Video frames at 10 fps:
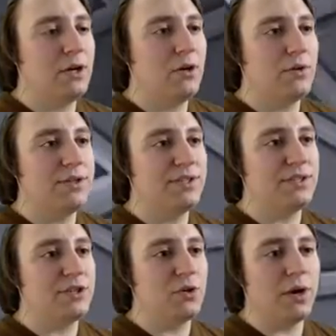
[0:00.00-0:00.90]
Oh, this
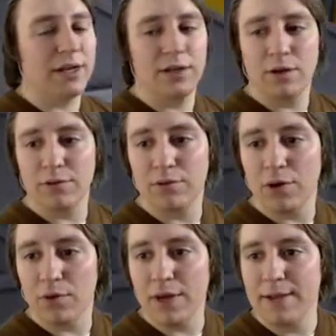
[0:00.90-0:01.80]
is a door I can go through,
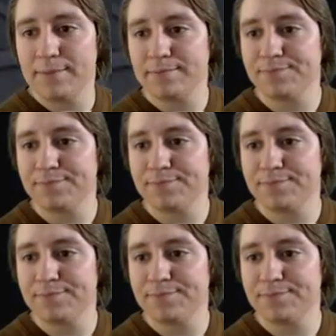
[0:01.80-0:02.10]
though, right?